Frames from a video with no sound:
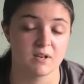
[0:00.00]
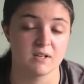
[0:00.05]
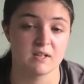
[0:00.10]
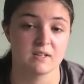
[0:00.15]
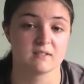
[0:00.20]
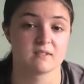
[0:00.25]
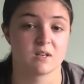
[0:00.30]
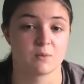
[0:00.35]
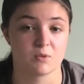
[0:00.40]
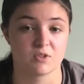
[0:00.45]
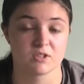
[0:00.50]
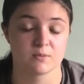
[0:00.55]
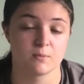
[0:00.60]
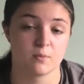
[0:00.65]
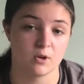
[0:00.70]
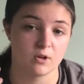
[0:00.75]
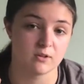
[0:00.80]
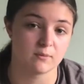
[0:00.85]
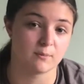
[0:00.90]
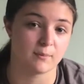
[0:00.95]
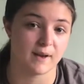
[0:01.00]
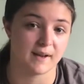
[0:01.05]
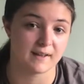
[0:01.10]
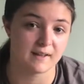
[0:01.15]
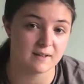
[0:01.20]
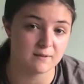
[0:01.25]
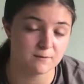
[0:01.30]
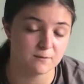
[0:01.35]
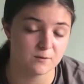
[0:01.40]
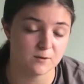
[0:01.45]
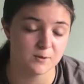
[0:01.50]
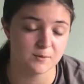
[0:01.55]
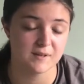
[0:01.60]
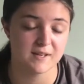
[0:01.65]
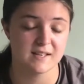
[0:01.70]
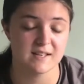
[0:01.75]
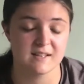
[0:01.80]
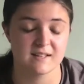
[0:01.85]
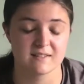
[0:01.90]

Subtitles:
I need someone to put them back in for me.